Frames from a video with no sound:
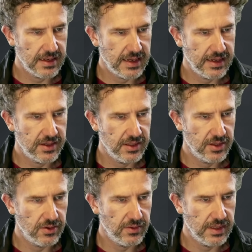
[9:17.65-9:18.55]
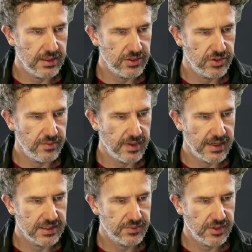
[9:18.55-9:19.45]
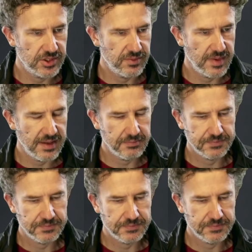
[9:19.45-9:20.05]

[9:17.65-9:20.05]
I can go into my expression map